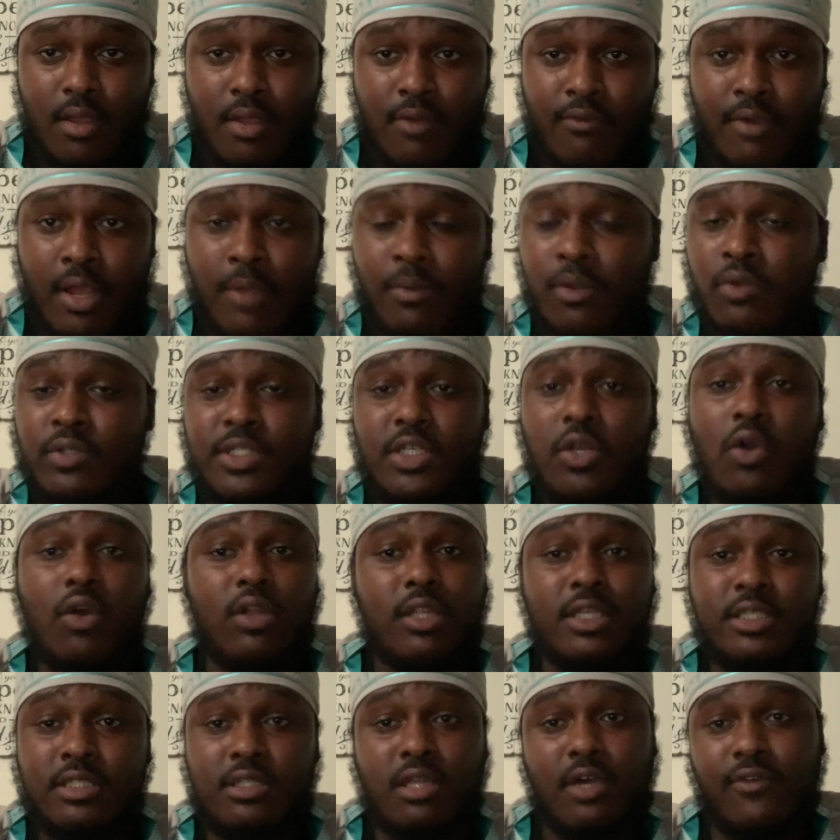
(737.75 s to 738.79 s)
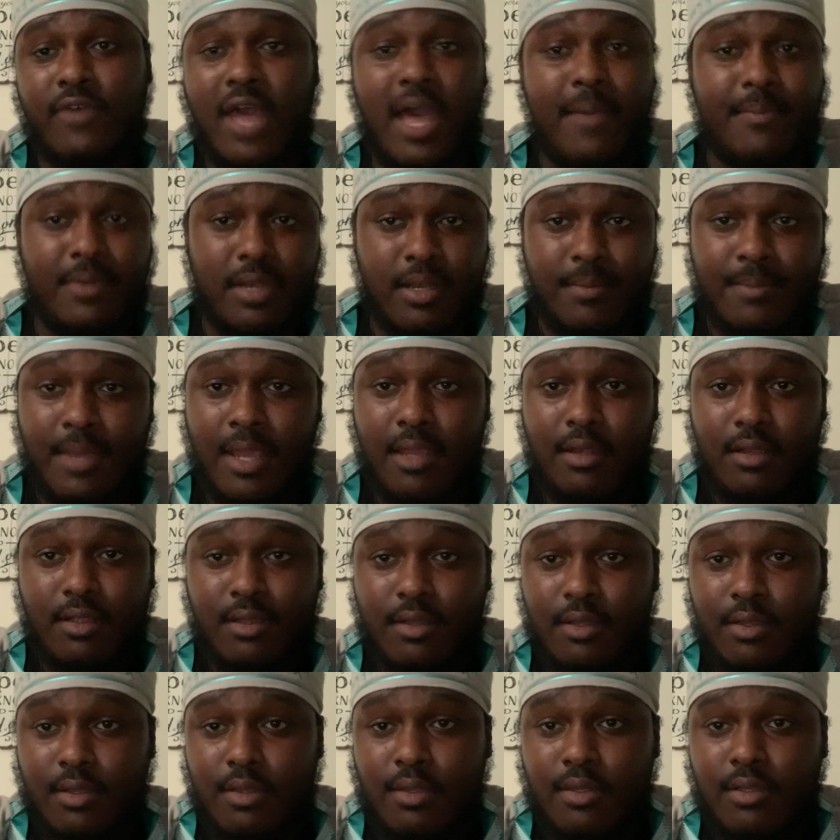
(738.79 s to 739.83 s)
Right? We're gonna see all this stuff happening, man.
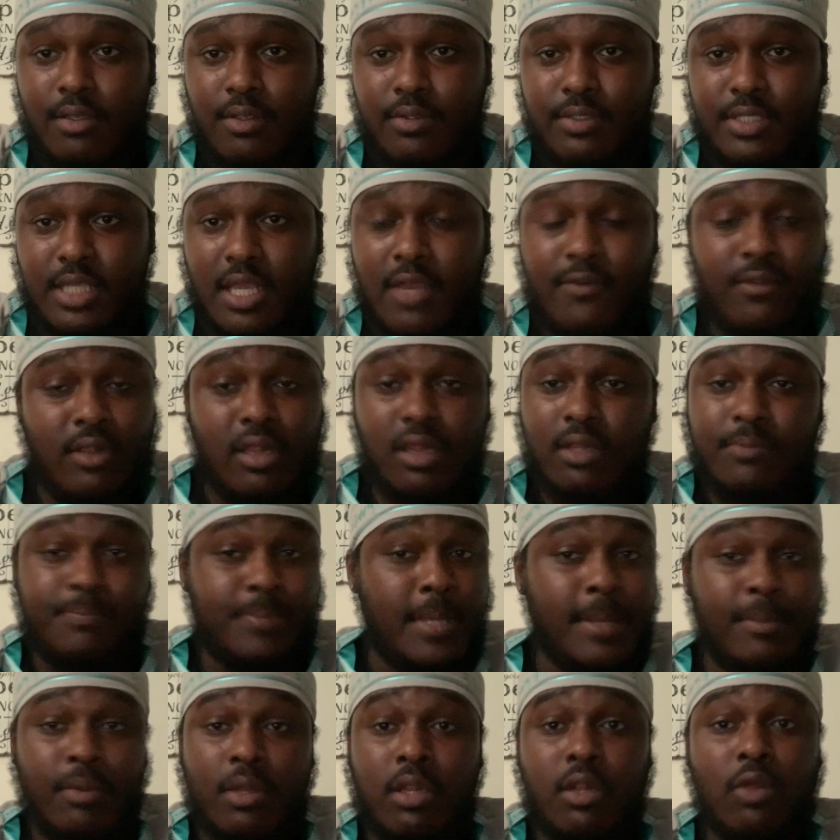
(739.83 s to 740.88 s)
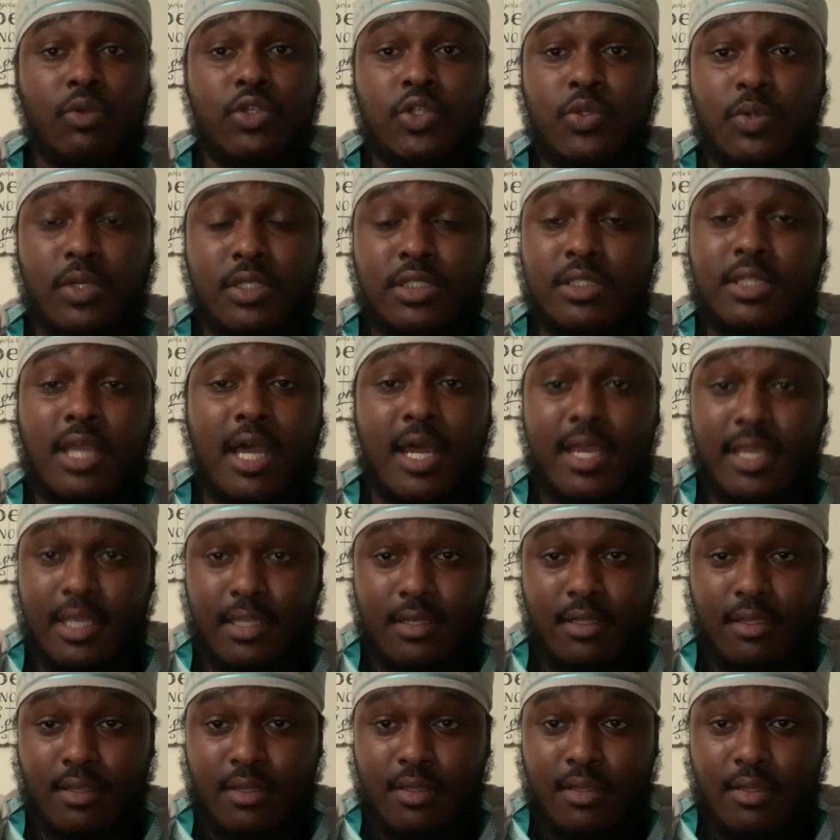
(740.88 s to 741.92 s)
You see people close to us
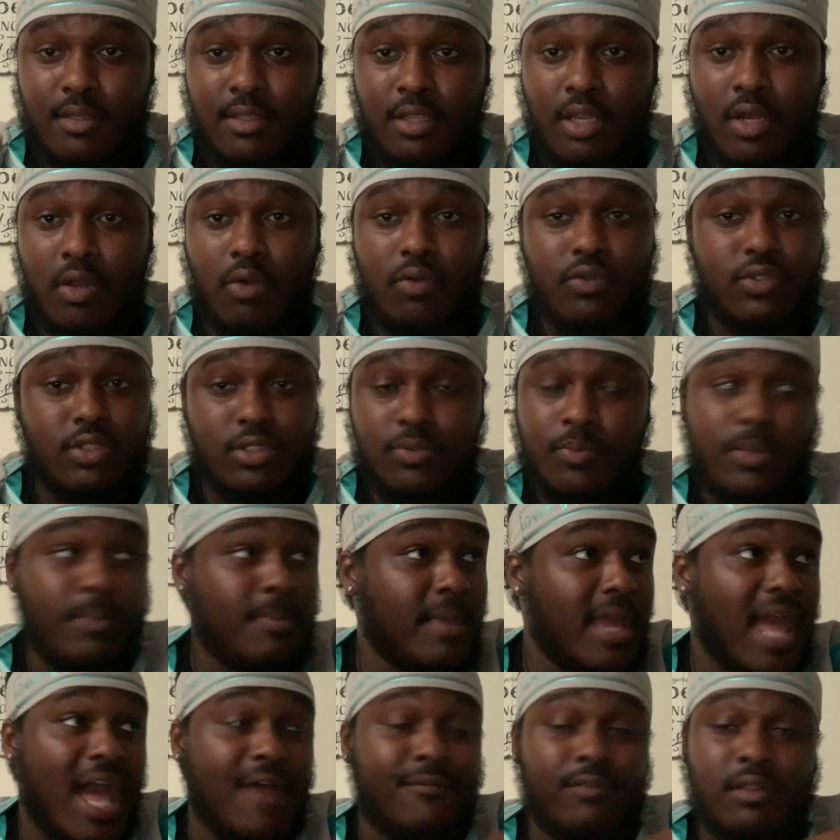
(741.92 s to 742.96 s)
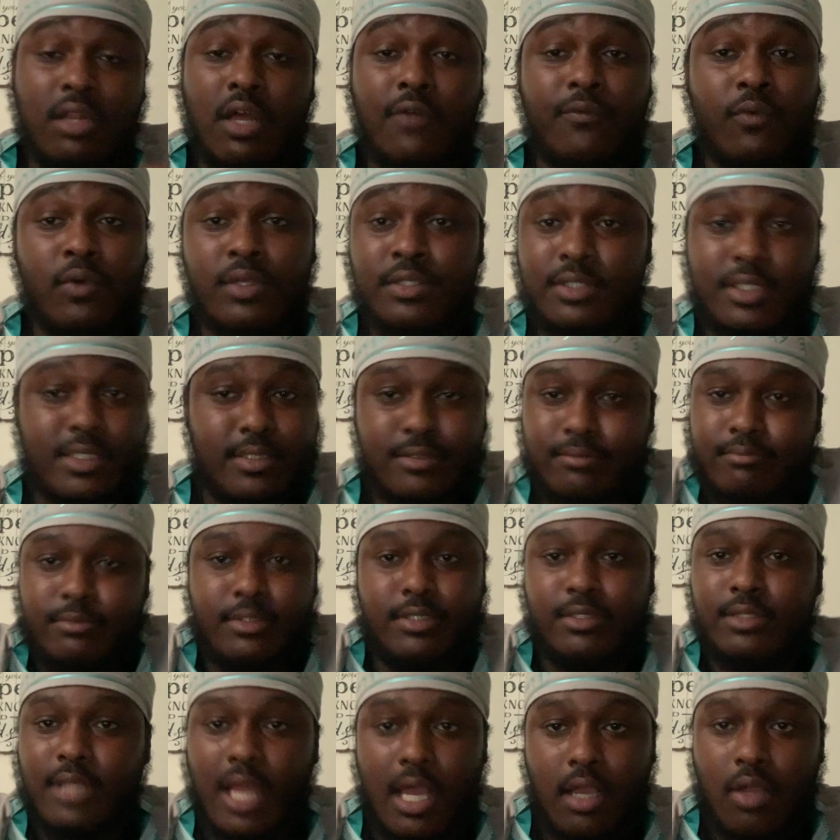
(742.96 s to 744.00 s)
dying. You know, we may have loved ones that
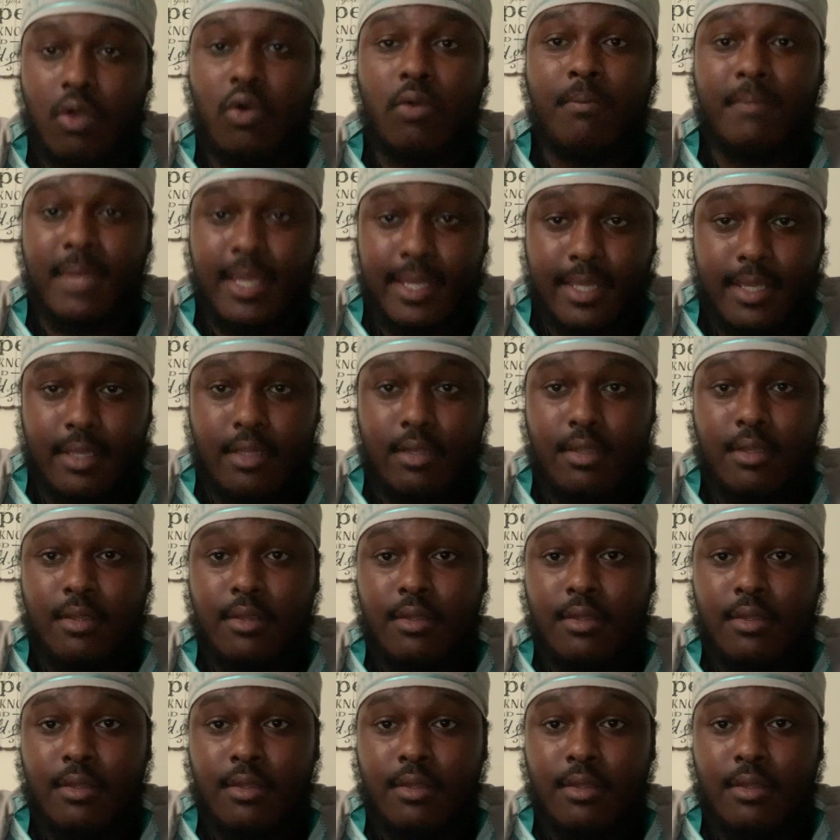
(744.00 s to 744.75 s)
just not gonna make it.